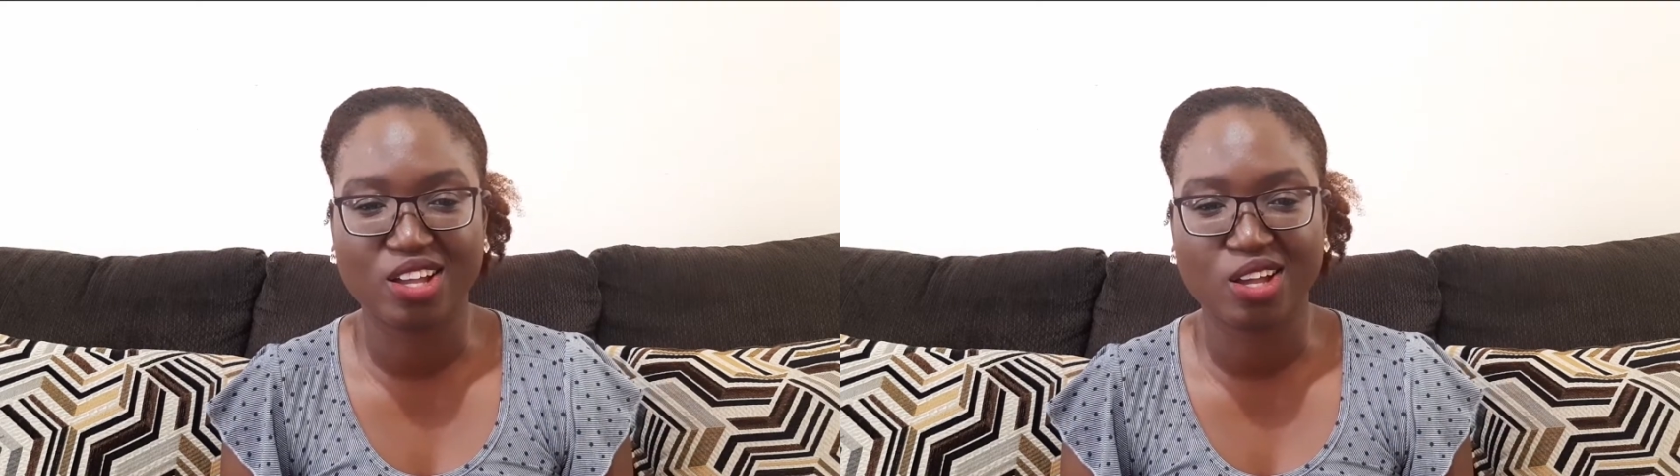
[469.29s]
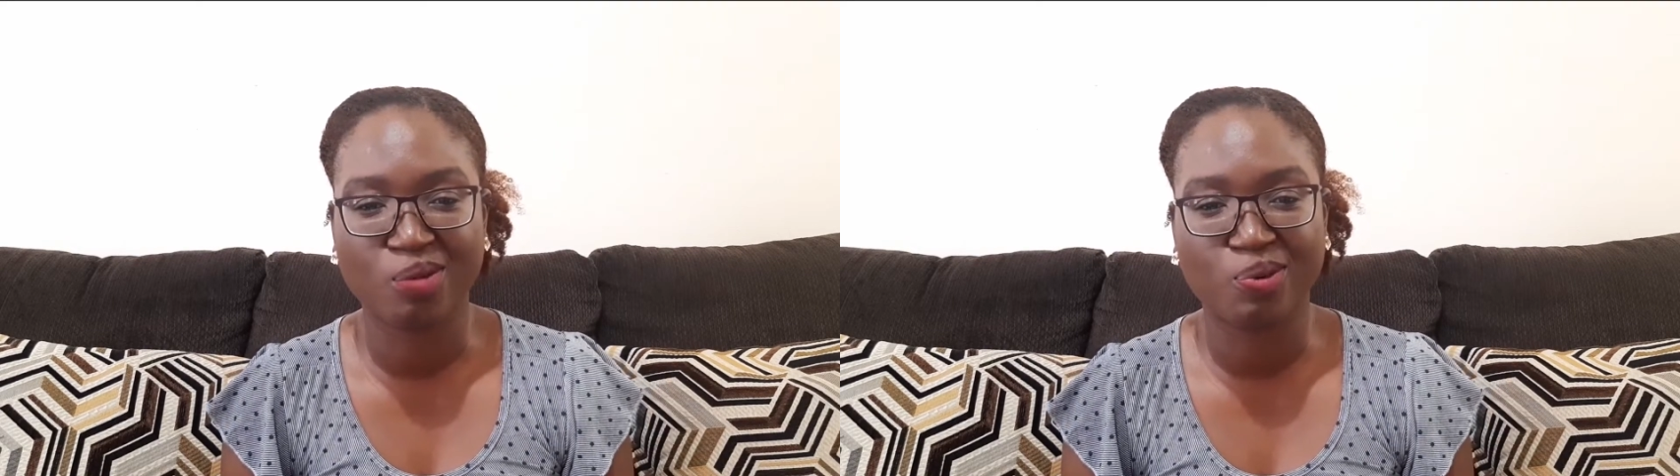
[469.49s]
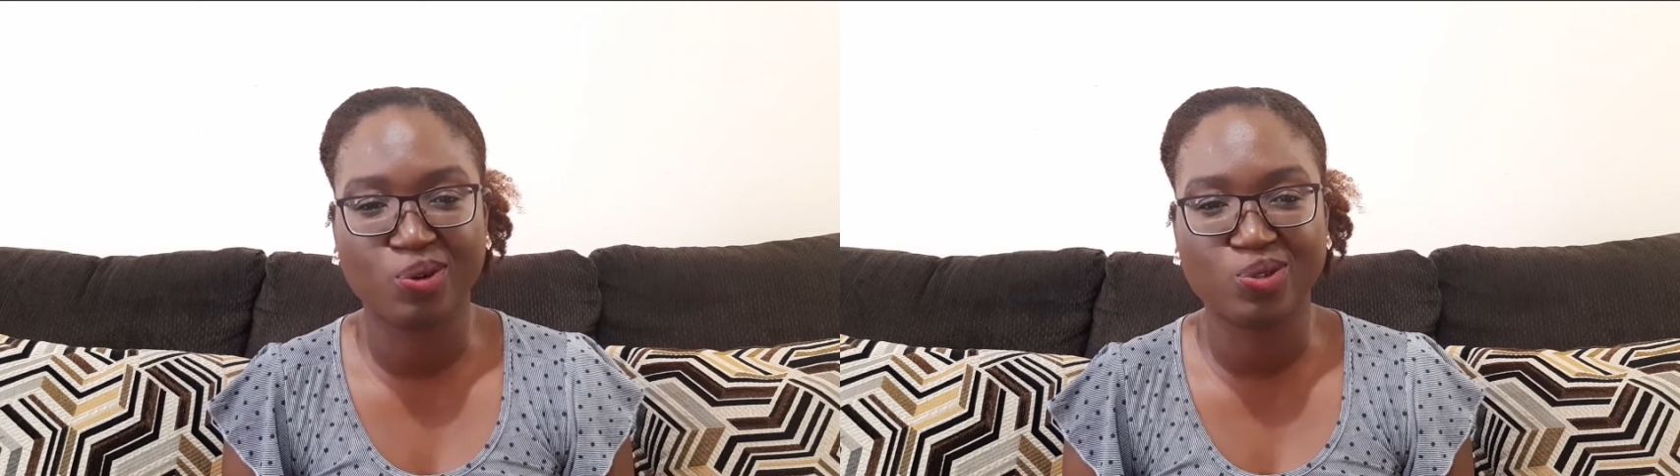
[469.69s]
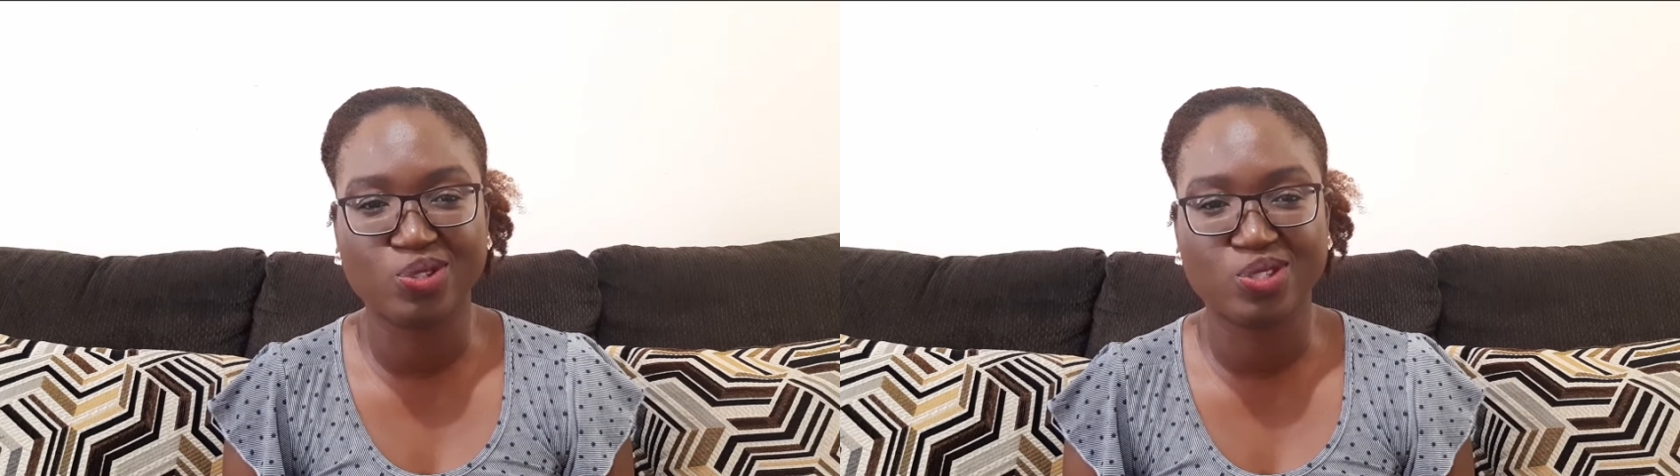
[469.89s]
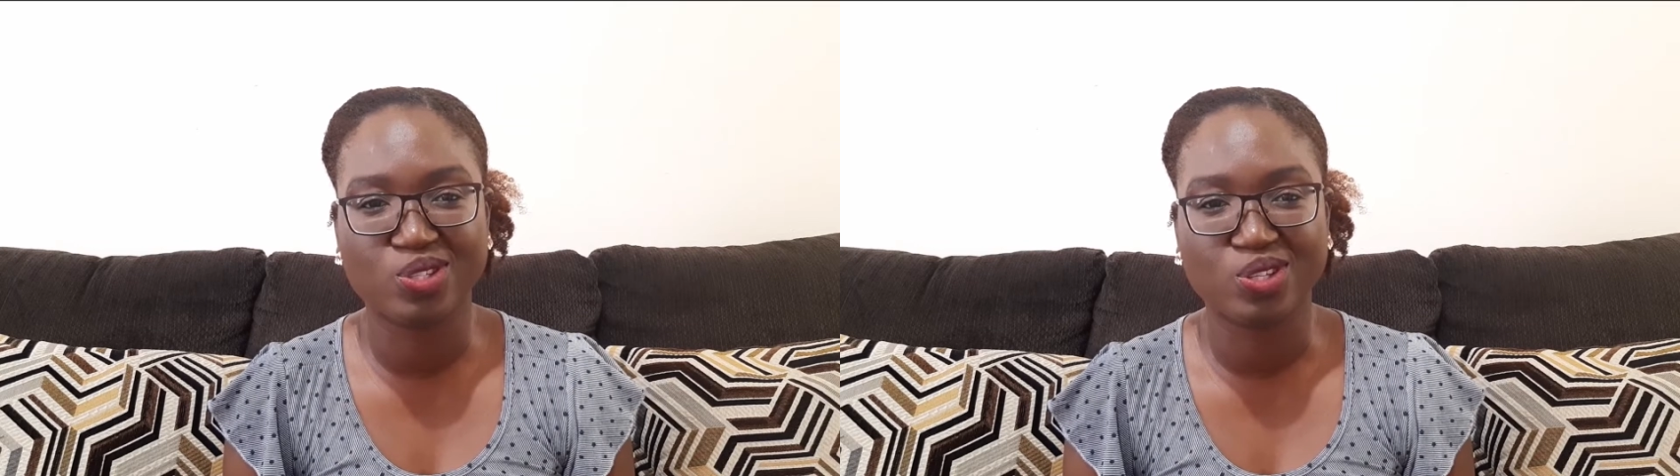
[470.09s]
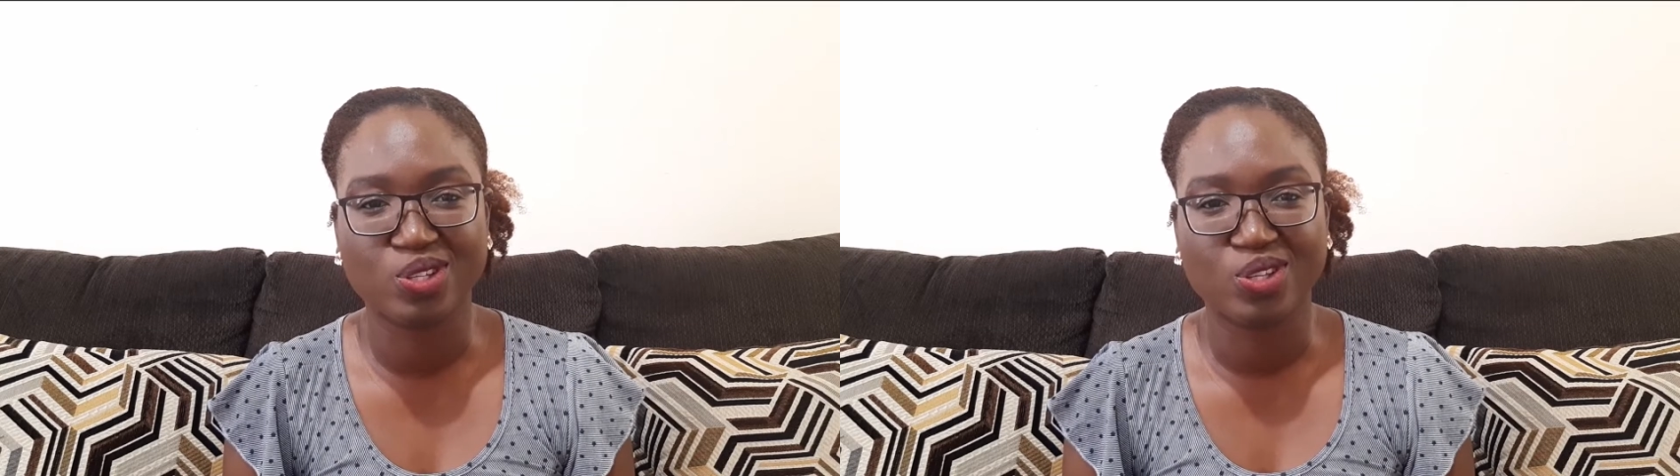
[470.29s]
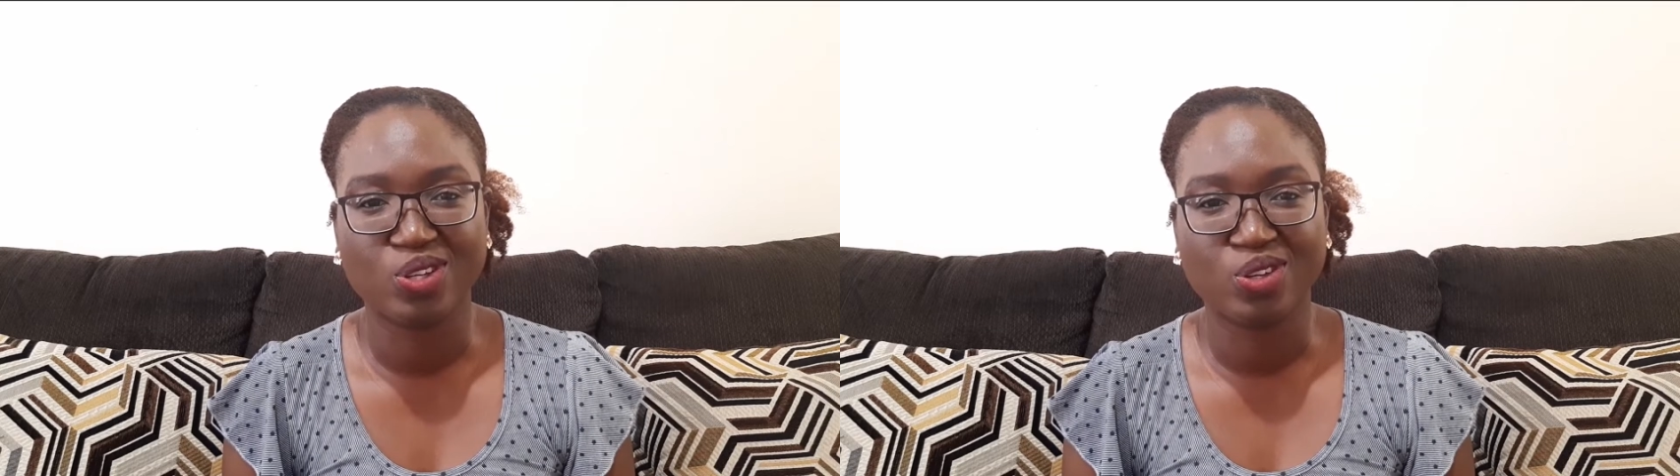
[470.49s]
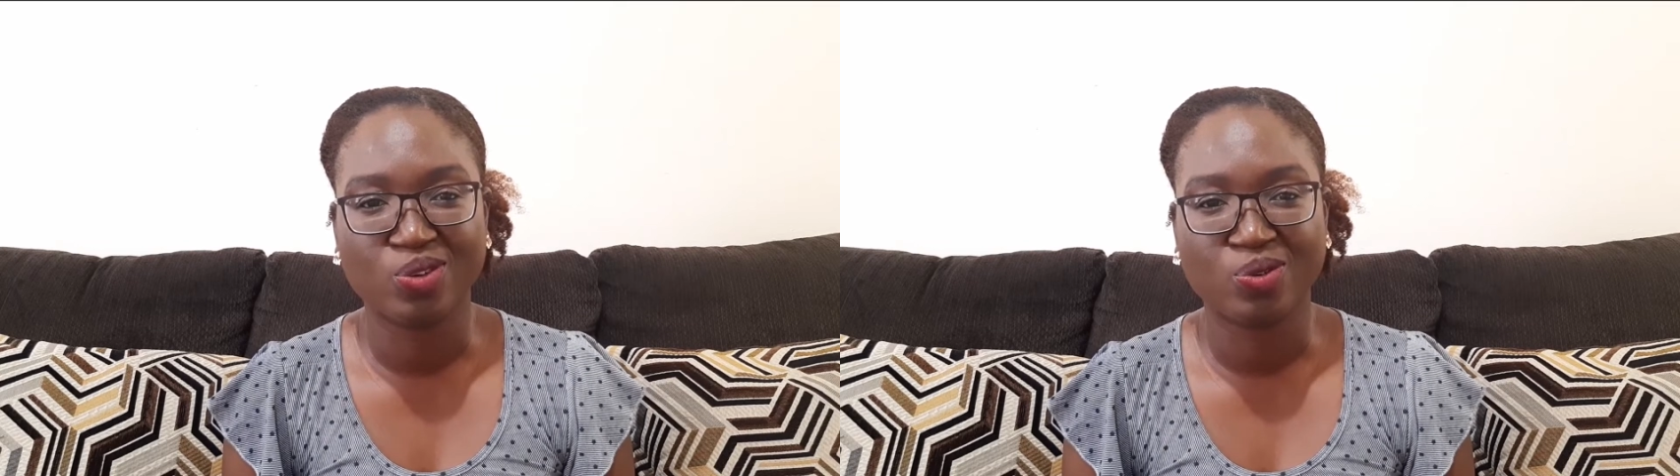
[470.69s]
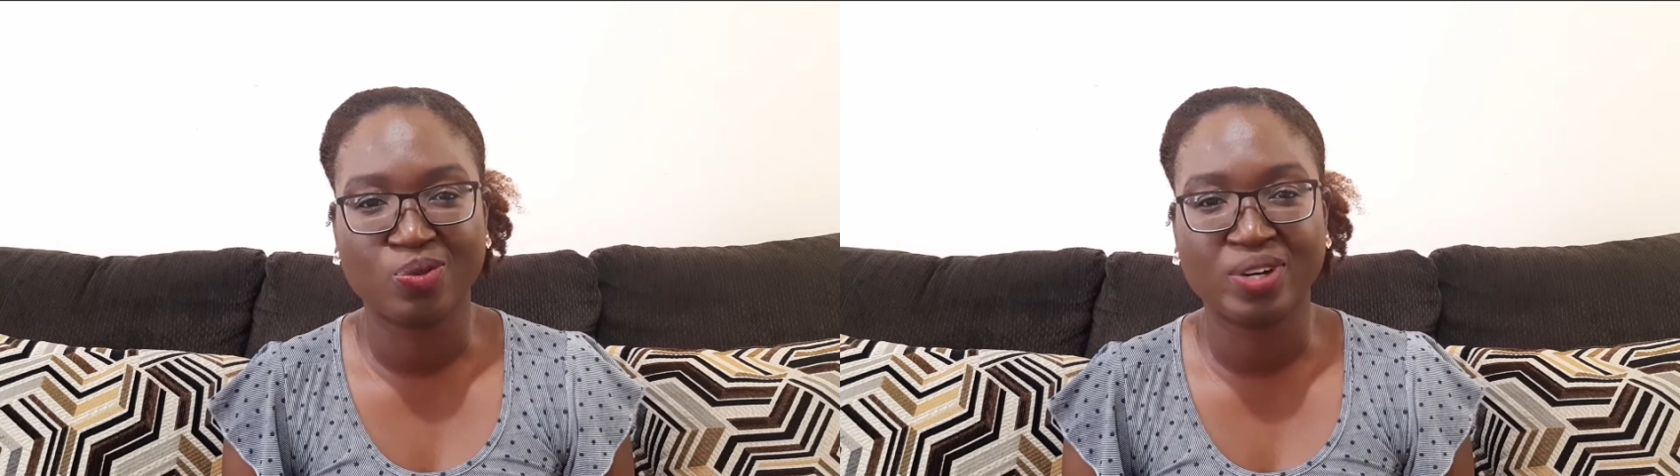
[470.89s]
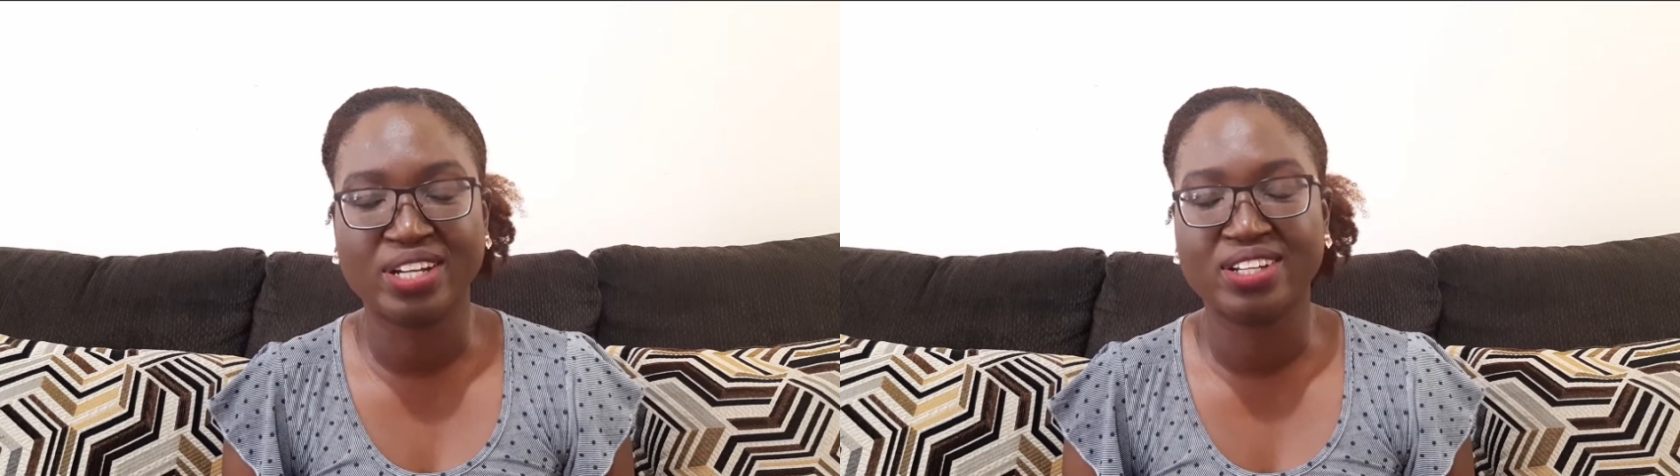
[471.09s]
about
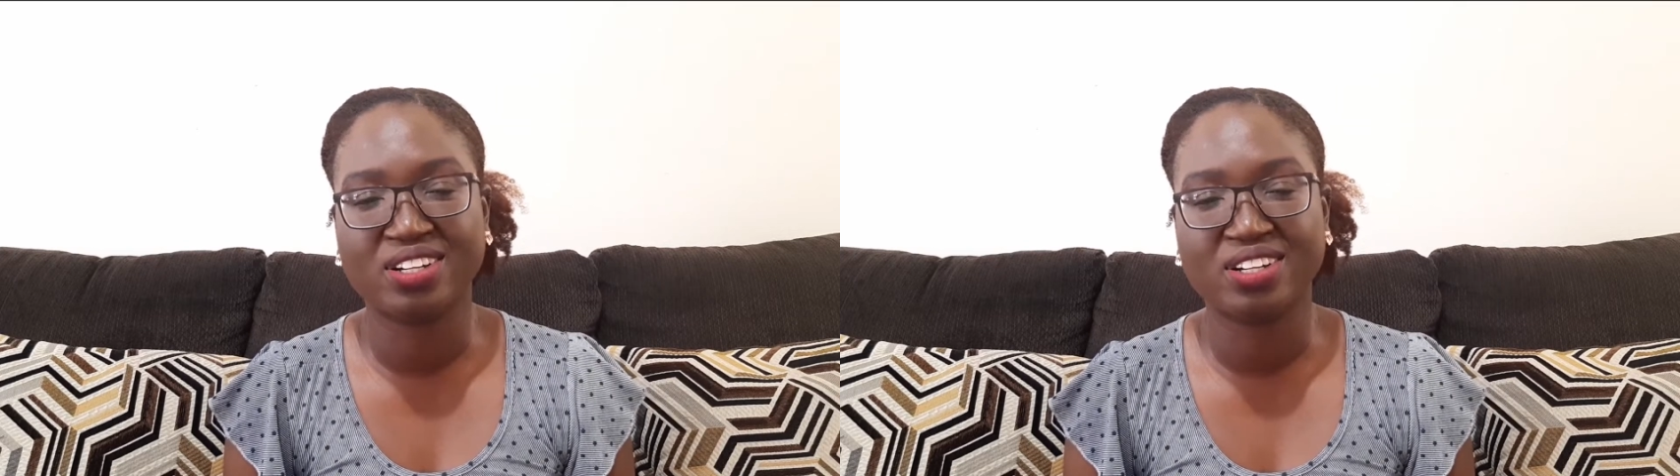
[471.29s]
what are the